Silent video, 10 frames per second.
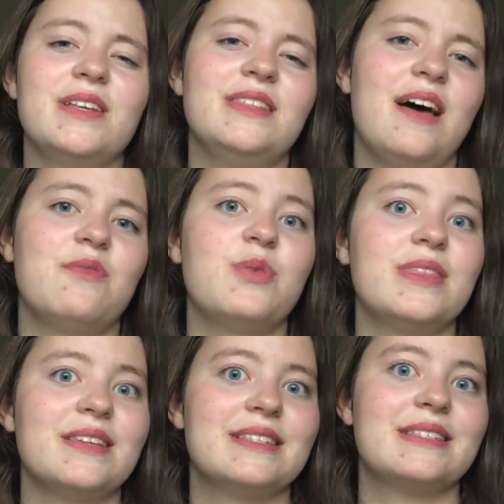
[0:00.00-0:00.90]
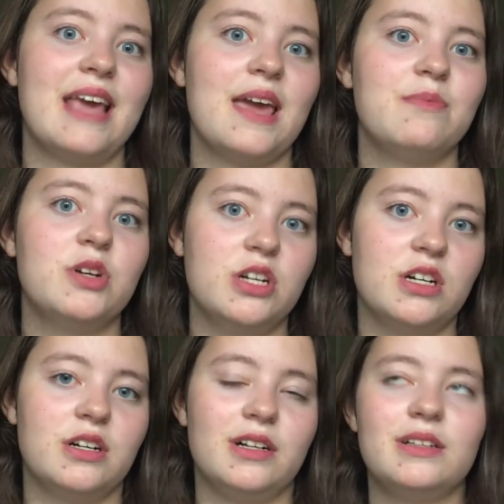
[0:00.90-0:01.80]
all in love with the same
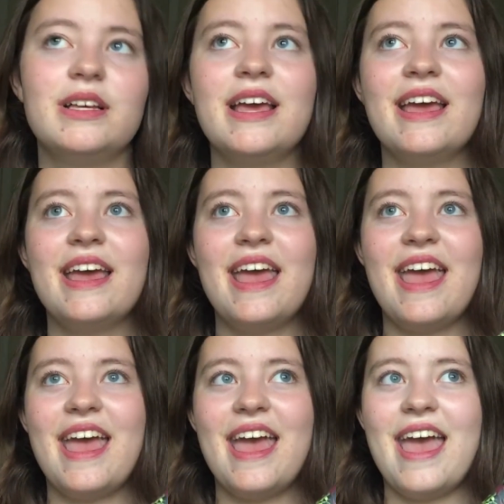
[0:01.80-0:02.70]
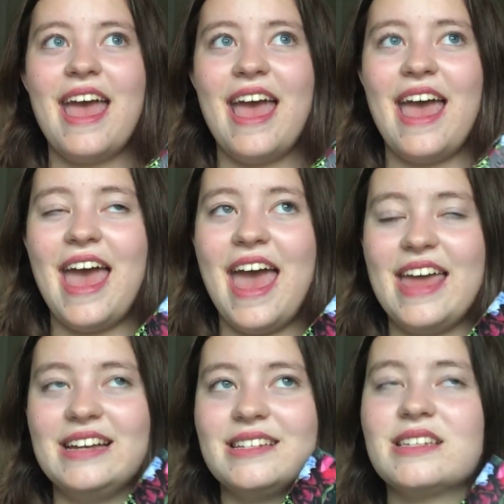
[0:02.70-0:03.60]
girl.
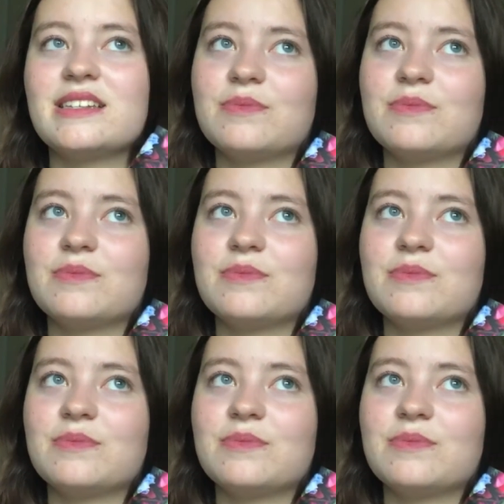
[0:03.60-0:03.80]
And